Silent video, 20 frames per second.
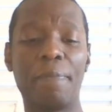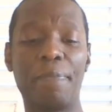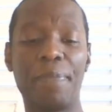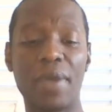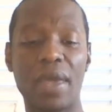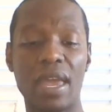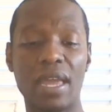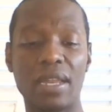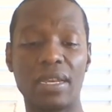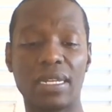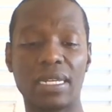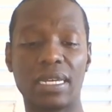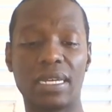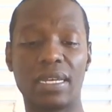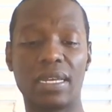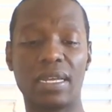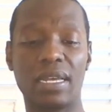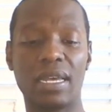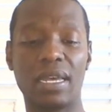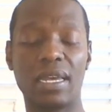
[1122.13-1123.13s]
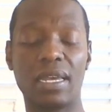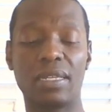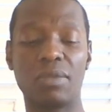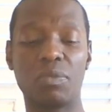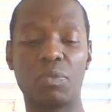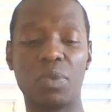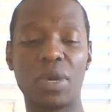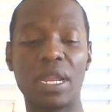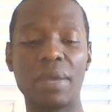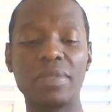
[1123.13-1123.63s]
But
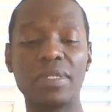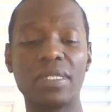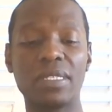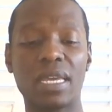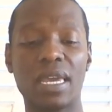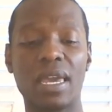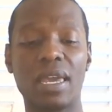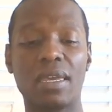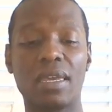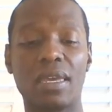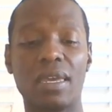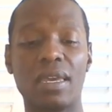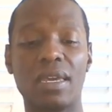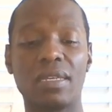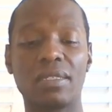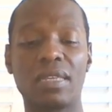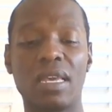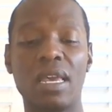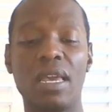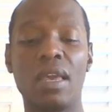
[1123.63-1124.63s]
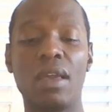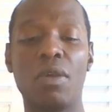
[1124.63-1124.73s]
what I'm saying is,